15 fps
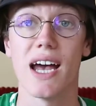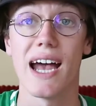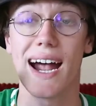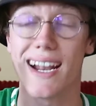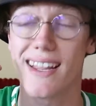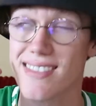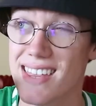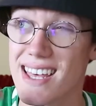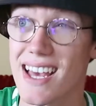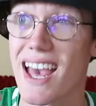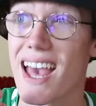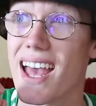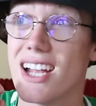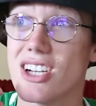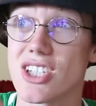And I think
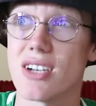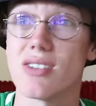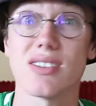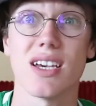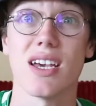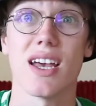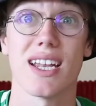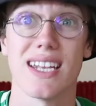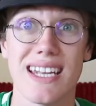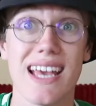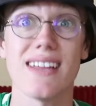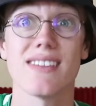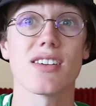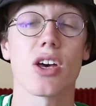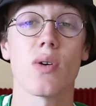Chelsea
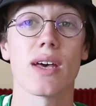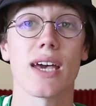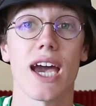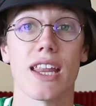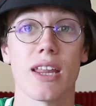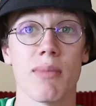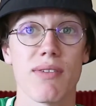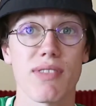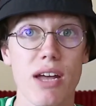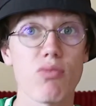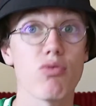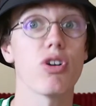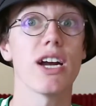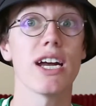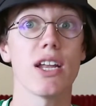need to go and get them. If they
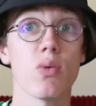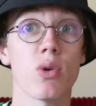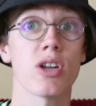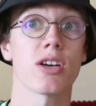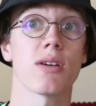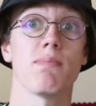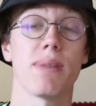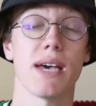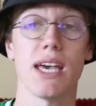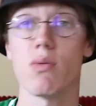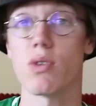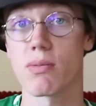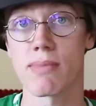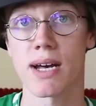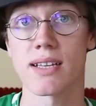really want to compete
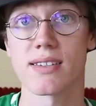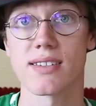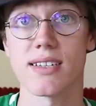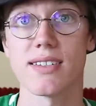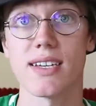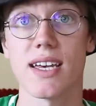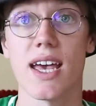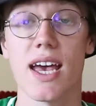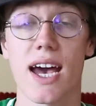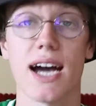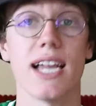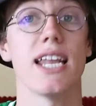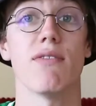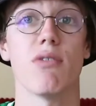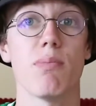with Man City
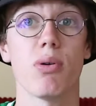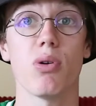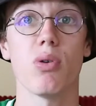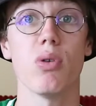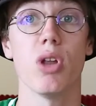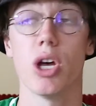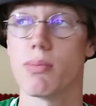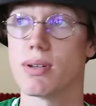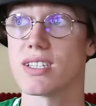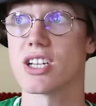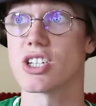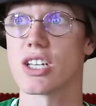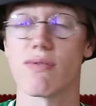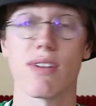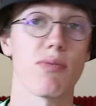and Liverpool,
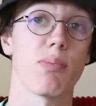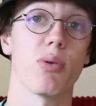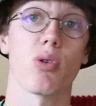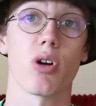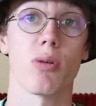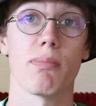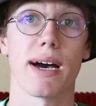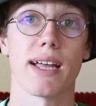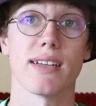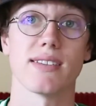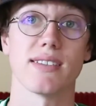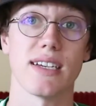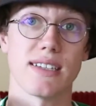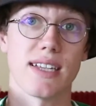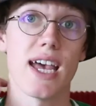potentially if Liverpool come back this
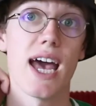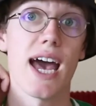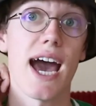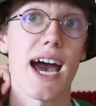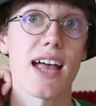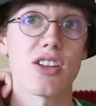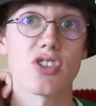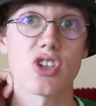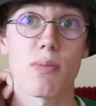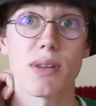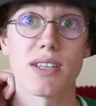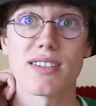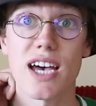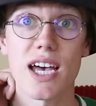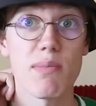season, at the top of
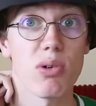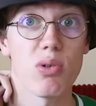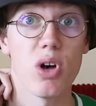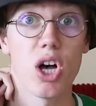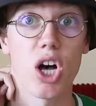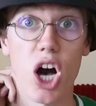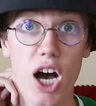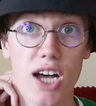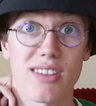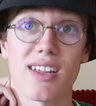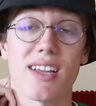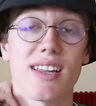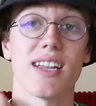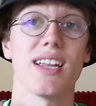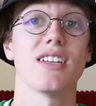the table, I
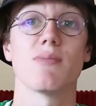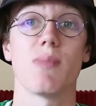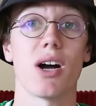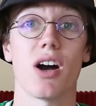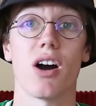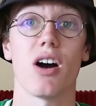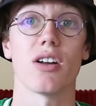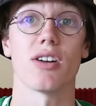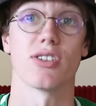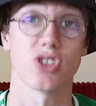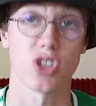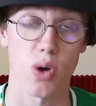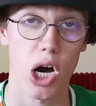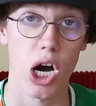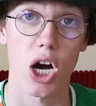think they need to buy Haaland.
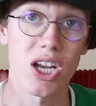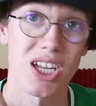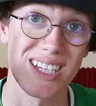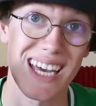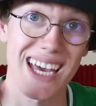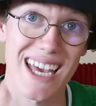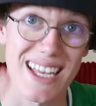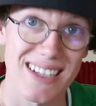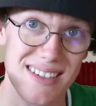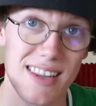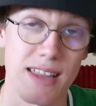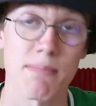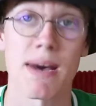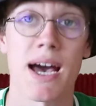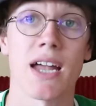So Haaland is
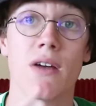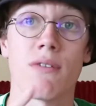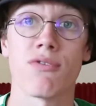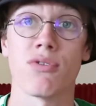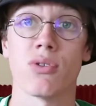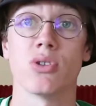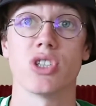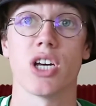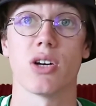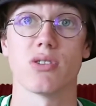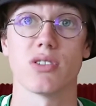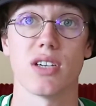the man for Chelsea.